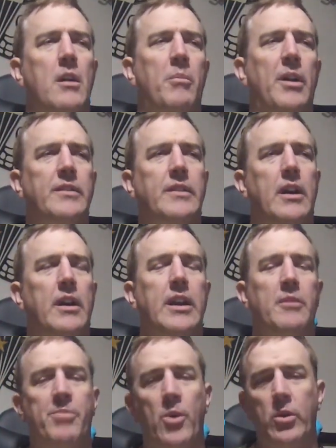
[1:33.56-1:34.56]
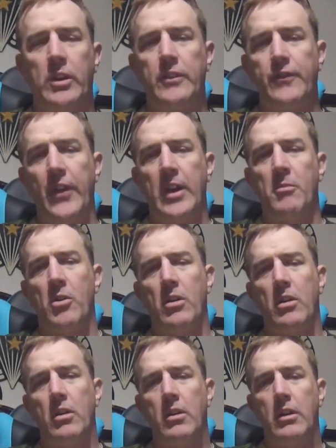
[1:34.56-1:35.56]
But he had broke his
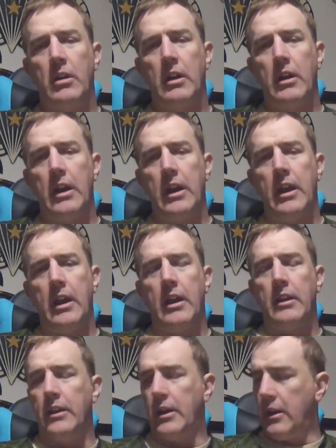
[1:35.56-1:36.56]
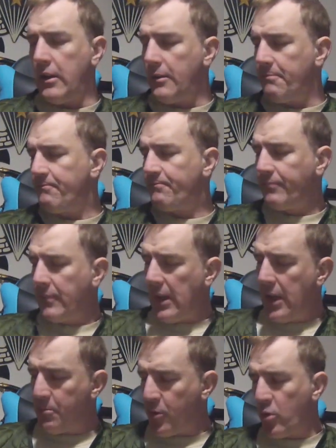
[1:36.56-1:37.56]
femur, and
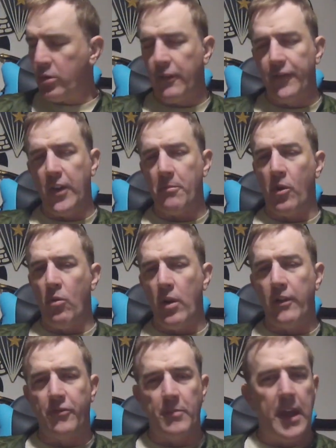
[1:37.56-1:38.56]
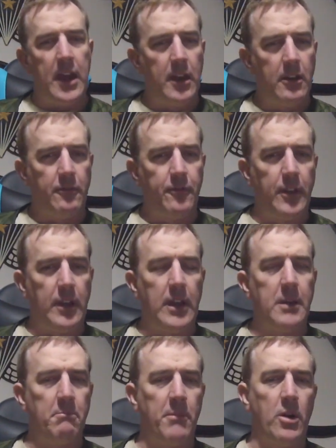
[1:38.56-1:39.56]
he broke the femur away from the head of the
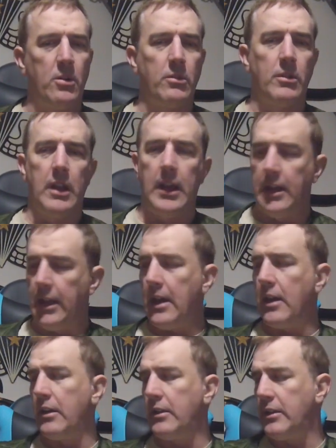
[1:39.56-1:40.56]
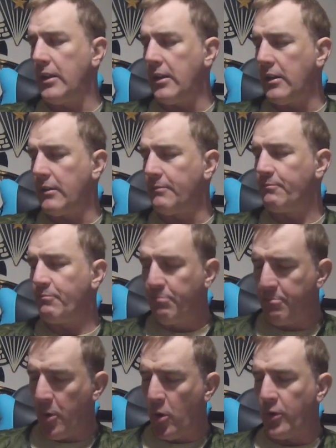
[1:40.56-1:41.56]
hip bone, and he had
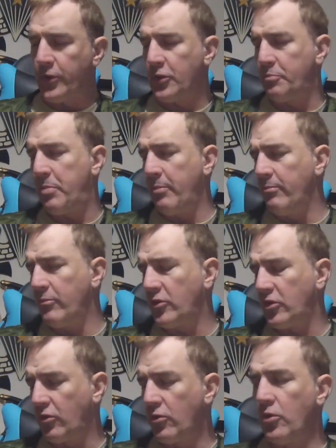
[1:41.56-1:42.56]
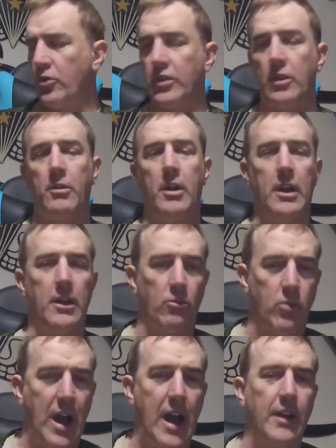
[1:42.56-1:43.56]
bolts, screws, and a
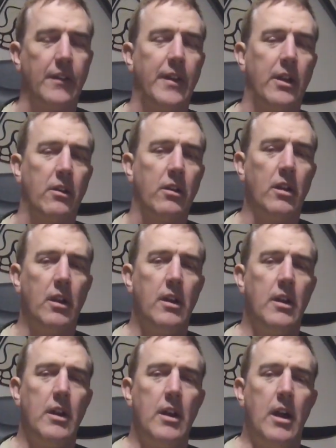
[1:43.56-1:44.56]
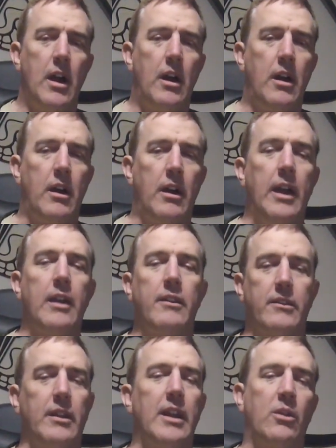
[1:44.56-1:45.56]
rod in there, and
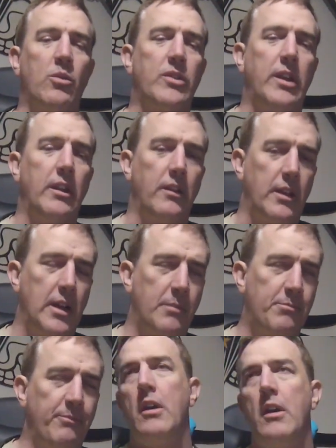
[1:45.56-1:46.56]
his leg was healing up.